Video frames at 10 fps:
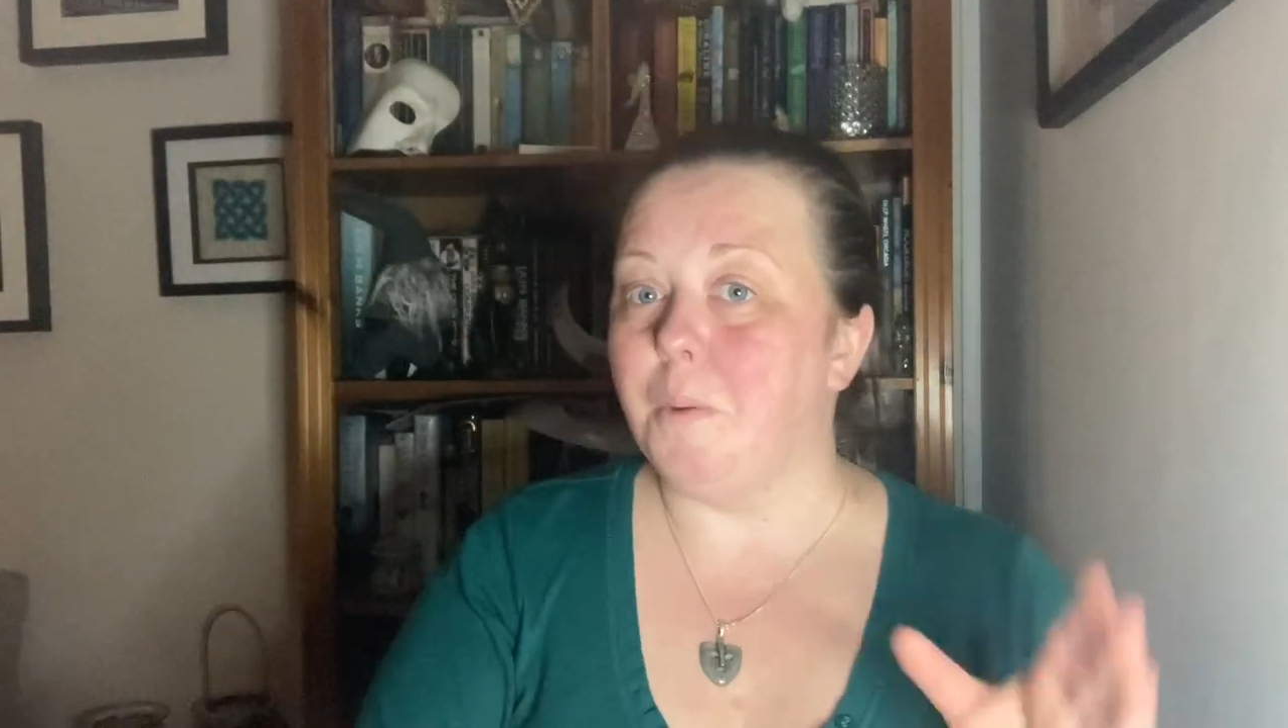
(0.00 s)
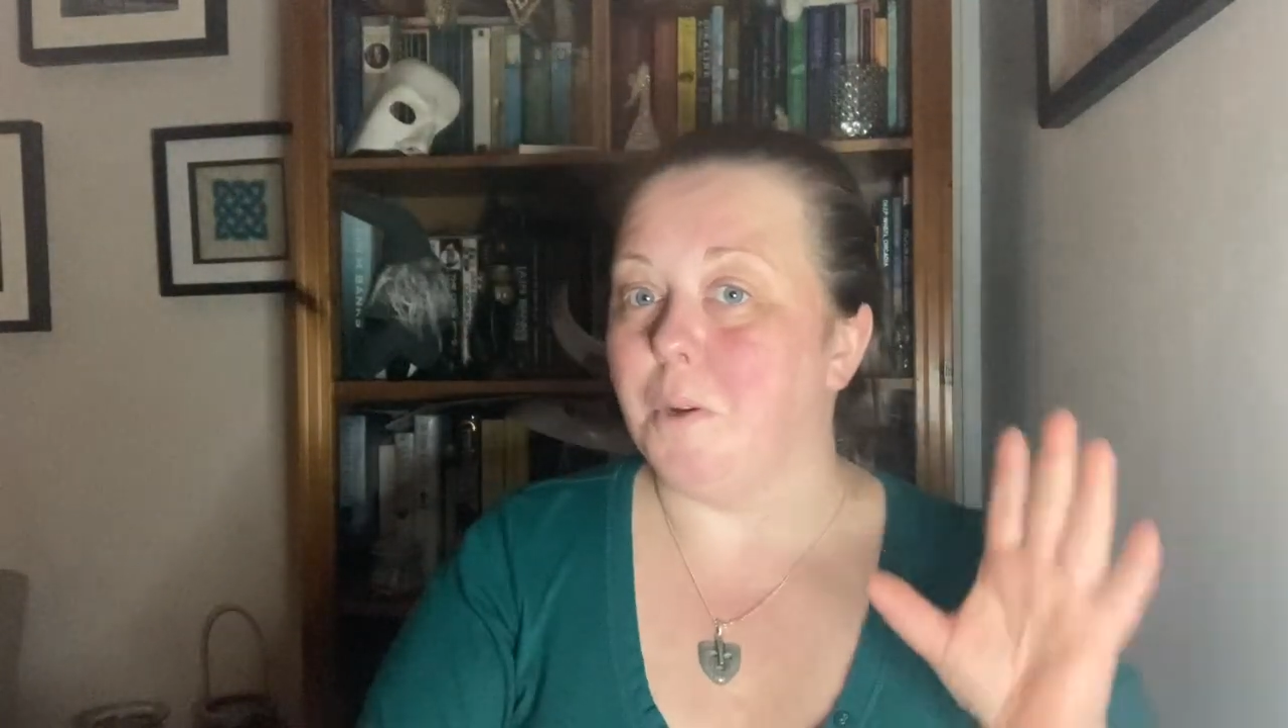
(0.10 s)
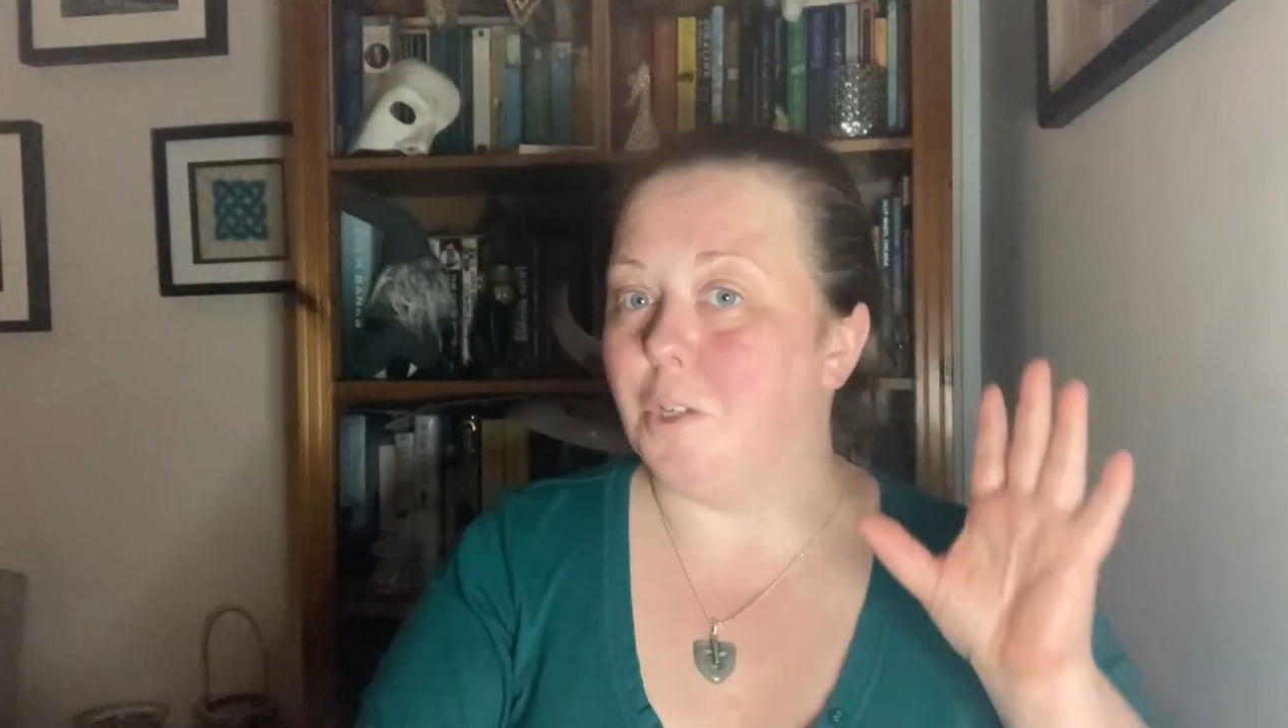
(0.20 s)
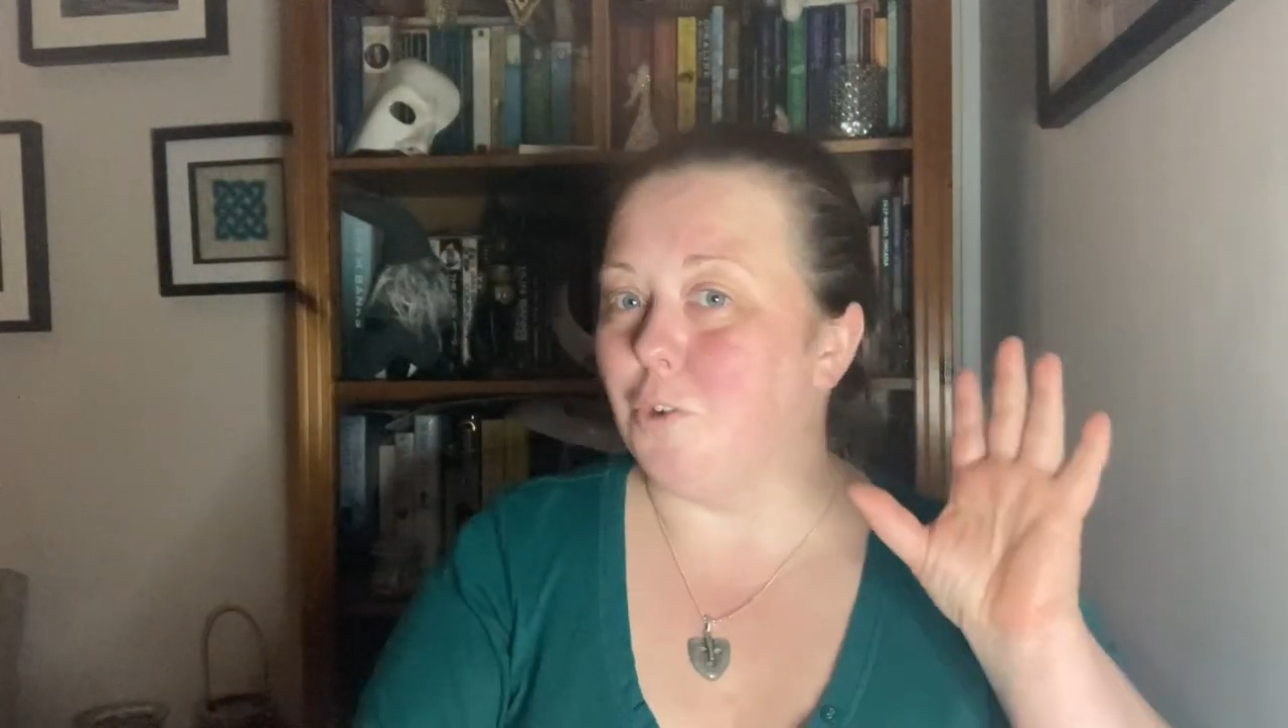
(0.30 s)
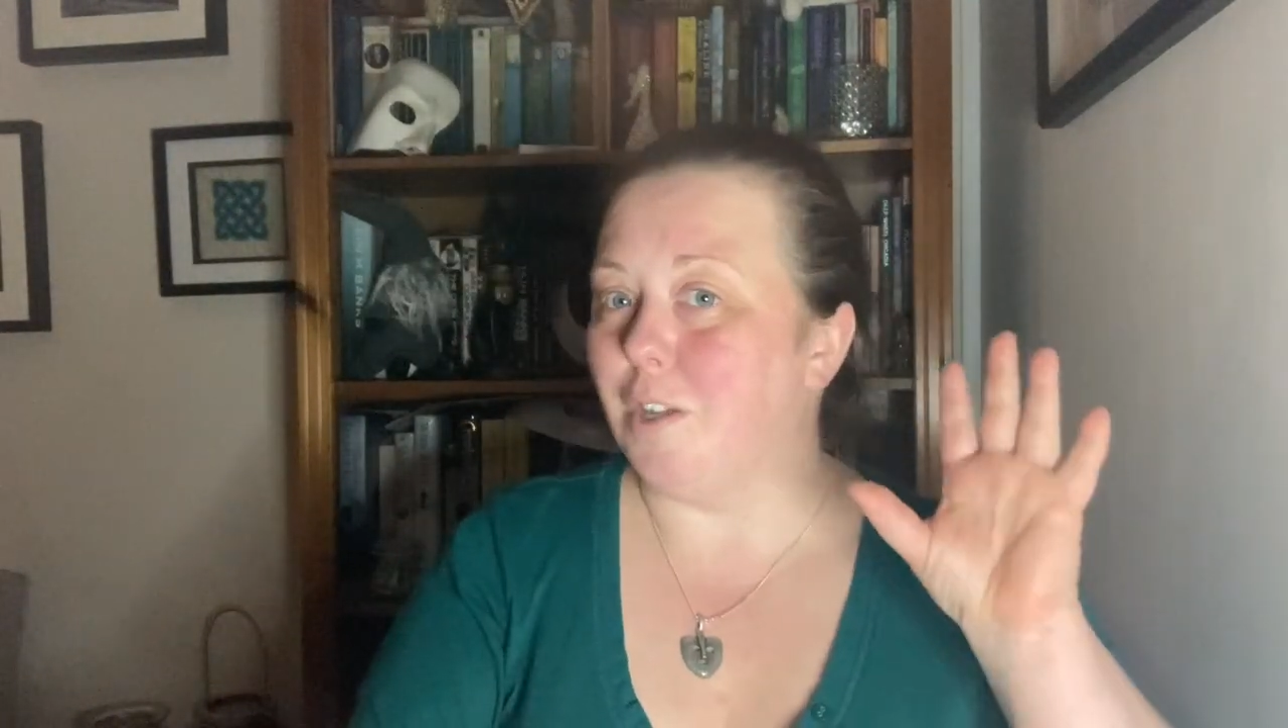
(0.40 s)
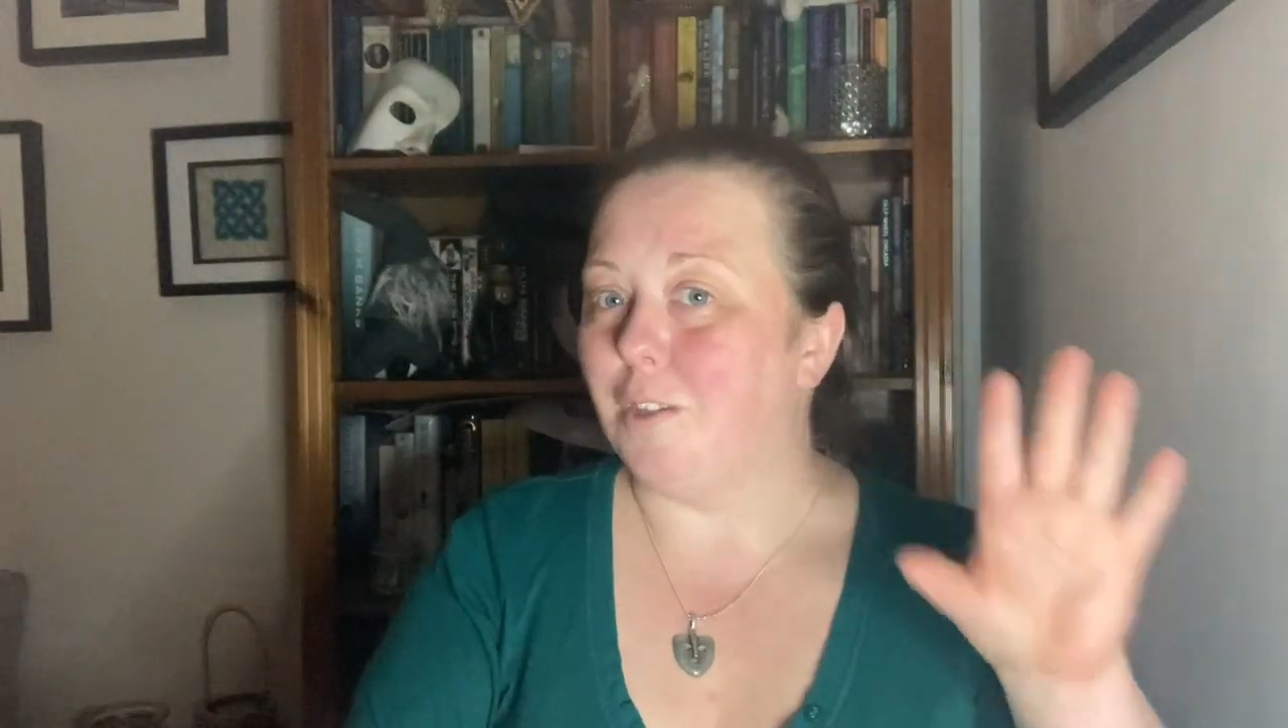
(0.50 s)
which is right